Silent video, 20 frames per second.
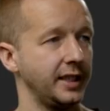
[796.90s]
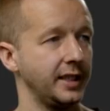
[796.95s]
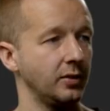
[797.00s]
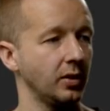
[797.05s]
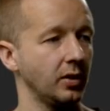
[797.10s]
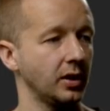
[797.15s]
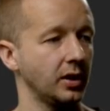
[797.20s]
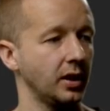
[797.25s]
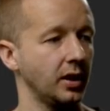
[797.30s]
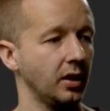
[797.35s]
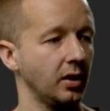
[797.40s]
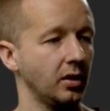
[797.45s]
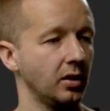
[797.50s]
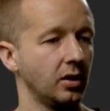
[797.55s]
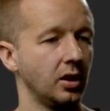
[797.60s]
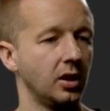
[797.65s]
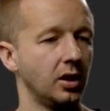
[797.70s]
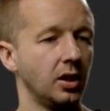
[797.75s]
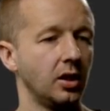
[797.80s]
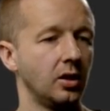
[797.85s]
in right there.
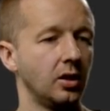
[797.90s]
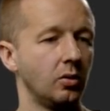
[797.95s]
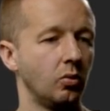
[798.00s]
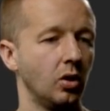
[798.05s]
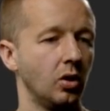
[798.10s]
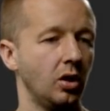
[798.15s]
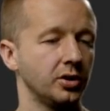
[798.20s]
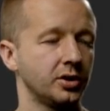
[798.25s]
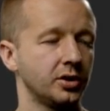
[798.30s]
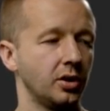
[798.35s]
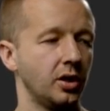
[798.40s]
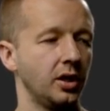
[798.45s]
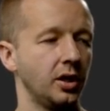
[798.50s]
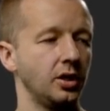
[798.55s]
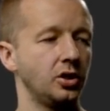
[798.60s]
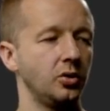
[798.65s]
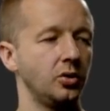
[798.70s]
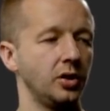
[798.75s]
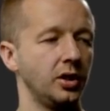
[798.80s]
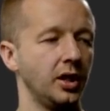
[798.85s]
We're also going
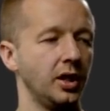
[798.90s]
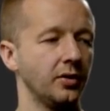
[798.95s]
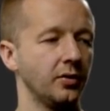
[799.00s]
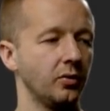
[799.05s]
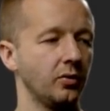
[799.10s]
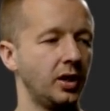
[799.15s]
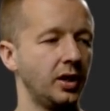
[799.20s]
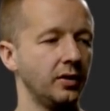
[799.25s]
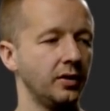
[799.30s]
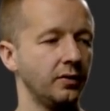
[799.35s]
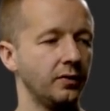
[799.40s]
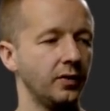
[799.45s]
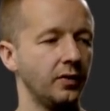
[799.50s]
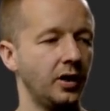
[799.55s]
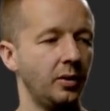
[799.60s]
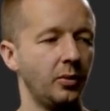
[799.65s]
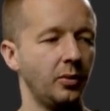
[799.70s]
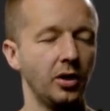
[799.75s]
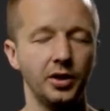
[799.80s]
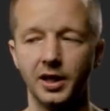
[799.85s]
to do another one
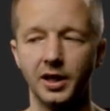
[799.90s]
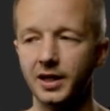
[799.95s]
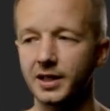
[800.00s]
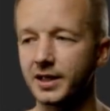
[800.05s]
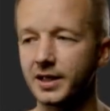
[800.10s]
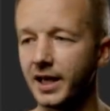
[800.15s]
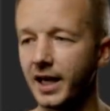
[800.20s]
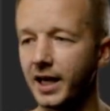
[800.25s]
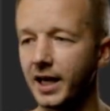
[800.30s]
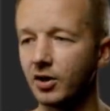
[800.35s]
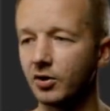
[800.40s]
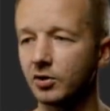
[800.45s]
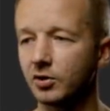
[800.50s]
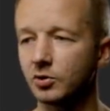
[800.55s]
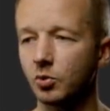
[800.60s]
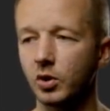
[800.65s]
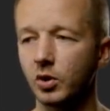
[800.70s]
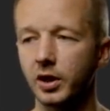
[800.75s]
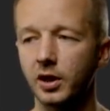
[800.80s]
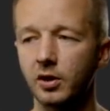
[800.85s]
from on the container as
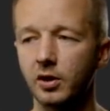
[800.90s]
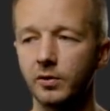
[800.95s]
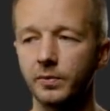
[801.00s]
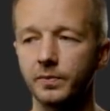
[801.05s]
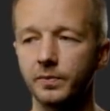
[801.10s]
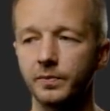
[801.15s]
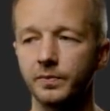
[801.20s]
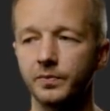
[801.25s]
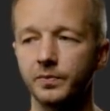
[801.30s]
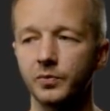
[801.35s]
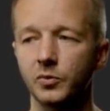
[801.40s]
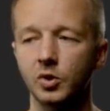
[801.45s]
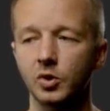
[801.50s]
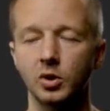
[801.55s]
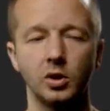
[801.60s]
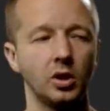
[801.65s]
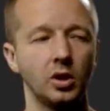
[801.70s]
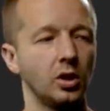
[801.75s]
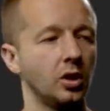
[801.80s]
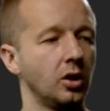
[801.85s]
well.
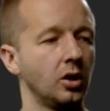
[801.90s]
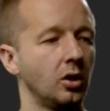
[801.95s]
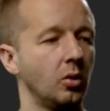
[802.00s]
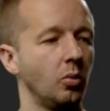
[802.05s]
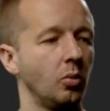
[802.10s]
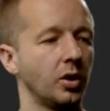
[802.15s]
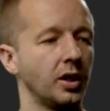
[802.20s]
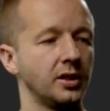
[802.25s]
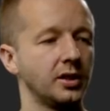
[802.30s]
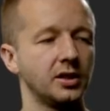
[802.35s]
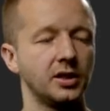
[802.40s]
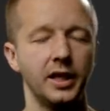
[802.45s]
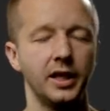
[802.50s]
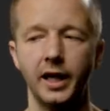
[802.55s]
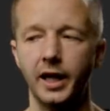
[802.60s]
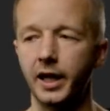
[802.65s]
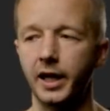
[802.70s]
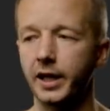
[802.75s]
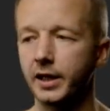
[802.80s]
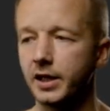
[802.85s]
And we're going to
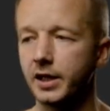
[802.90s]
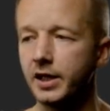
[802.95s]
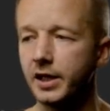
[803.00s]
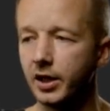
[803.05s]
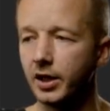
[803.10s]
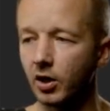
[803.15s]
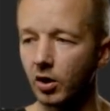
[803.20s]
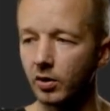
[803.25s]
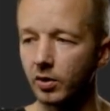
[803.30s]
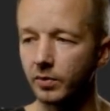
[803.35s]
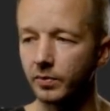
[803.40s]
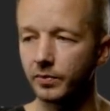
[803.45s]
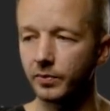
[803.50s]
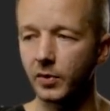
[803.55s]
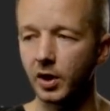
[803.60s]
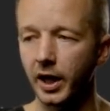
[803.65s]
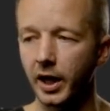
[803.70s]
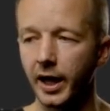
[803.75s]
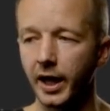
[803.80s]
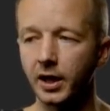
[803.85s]
say in here,
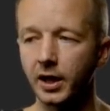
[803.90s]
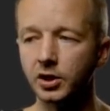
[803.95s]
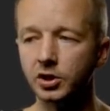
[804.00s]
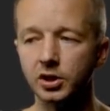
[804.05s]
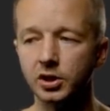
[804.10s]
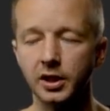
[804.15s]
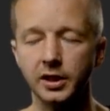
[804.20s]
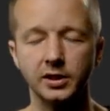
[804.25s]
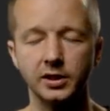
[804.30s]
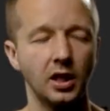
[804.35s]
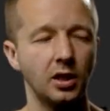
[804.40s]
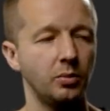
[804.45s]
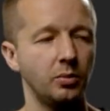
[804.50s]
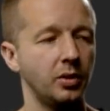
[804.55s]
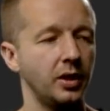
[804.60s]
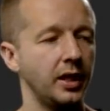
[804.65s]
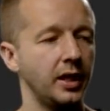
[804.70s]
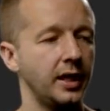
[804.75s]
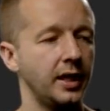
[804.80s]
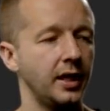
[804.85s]
X is going to
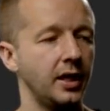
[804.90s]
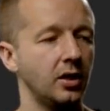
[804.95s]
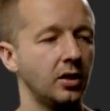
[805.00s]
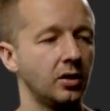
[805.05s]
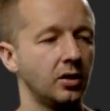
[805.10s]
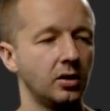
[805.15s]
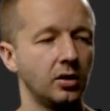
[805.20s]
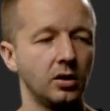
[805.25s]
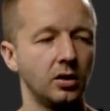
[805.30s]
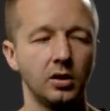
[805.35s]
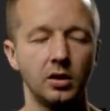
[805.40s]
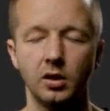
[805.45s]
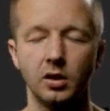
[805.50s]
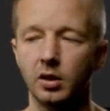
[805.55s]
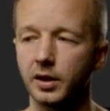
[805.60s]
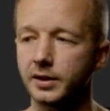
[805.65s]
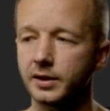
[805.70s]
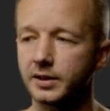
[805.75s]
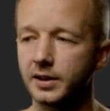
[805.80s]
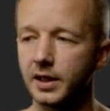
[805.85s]
be,
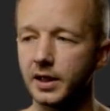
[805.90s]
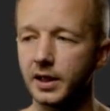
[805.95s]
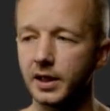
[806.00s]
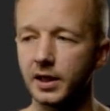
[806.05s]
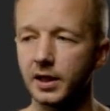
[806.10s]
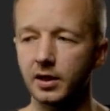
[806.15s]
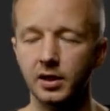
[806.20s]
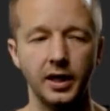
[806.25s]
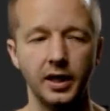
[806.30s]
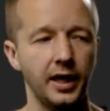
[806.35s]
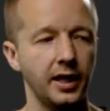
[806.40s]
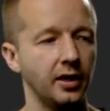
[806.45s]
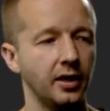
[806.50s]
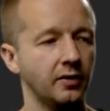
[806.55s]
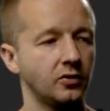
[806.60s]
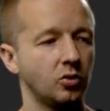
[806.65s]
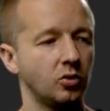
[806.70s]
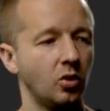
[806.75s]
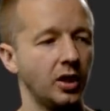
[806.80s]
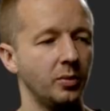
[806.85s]
let's see,
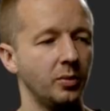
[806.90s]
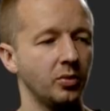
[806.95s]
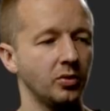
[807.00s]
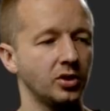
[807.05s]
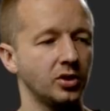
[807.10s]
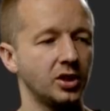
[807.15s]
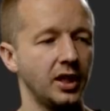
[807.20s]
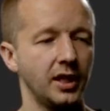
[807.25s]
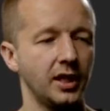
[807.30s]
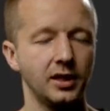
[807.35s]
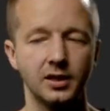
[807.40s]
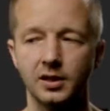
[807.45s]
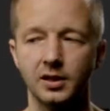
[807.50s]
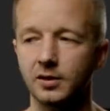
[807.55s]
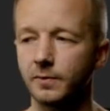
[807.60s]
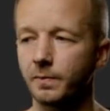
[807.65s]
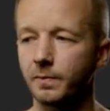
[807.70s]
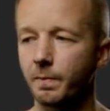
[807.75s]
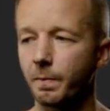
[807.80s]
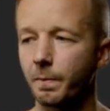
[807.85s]
negative 20%.